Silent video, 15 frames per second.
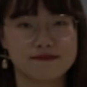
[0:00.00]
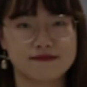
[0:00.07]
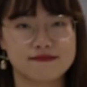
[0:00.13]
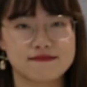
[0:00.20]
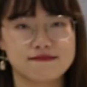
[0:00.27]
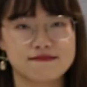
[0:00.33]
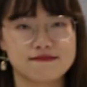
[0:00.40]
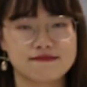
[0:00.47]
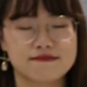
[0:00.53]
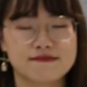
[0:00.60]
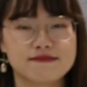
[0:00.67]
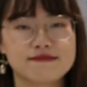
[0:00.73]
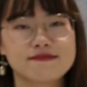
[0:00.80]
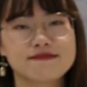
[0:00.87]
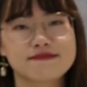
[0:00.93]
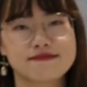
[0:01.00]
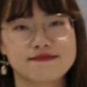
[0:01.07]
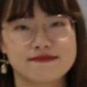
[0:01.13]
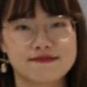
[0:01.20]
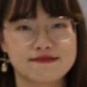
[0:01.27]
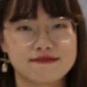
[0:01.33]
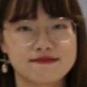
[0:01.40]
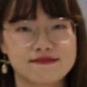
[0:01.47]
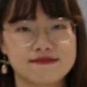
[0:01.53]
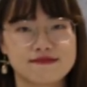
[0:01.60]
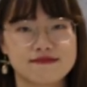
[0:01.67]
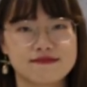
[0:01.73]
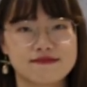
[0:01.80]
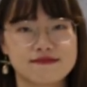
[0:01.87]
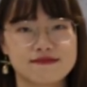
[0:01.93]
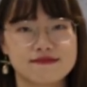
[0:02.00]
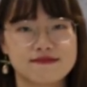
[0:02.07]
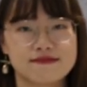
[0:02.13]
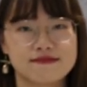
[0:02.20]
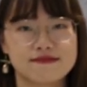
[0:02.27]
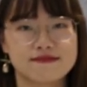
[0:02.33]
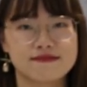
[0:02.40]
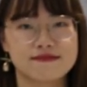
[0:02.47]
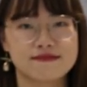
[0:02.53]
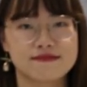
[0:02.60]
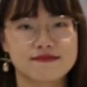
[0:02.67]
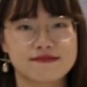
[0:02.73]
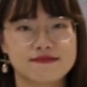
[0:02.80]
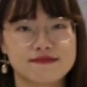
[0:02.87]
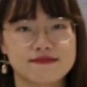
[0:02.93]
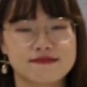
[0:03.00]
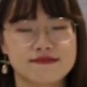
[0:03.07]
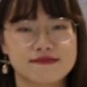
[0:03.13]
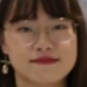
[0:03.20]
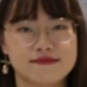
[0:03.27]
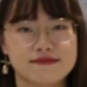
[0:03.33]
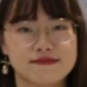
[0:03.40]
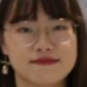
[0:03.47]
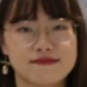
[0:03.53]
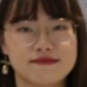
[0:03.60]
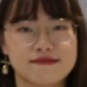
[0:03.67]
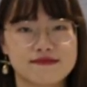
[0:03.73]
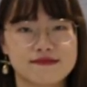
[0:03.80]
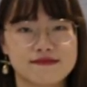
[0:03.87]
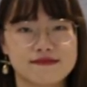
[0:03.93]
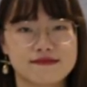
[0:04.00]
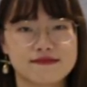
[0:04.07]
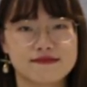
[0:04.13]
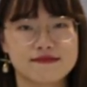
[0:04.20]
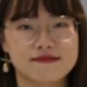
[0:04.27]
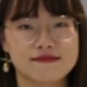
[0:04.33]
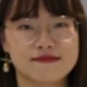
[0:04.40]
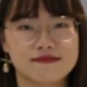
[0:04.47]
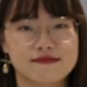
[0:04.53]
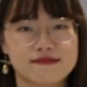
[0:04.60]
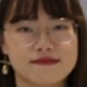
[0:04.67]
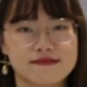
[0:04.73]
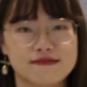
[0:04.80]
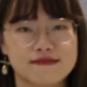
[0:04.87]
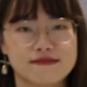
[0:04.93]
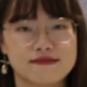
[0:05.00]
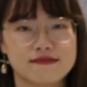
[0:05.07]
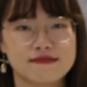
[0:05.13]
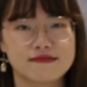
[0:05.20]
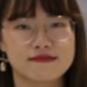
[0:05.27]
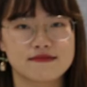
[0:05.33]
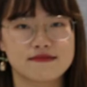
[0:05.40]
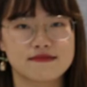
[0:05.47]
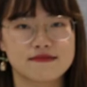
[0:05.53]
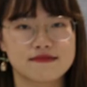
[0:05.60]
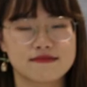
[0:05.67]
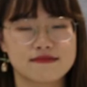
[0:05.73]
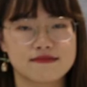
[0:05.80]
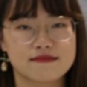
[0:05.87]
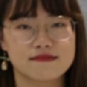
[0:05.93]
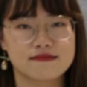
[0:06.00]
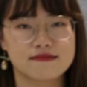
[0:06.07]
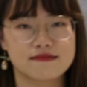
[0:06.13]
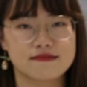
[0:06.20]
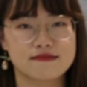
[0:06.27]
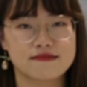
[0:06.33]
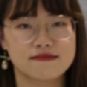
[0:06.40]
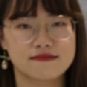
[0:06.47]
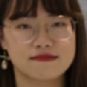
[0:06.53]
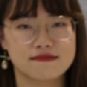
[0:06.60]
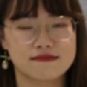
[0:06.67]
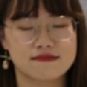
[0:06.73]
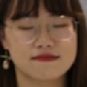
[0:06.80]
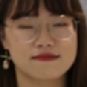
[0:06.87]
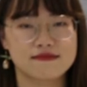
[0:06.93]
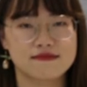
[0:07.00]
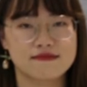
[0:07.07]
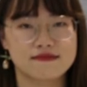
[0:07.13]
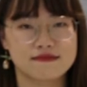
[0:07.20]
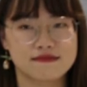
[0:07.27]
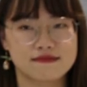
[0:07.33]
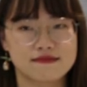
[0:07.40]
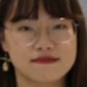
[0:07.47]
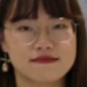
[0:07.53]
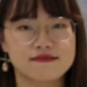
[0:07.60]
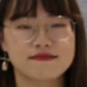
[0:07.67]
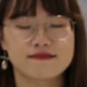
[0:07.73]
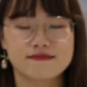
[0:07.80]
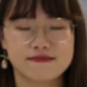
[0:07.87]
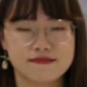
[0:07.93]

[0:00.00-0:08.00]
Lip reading: No words are spoken by the person on screen.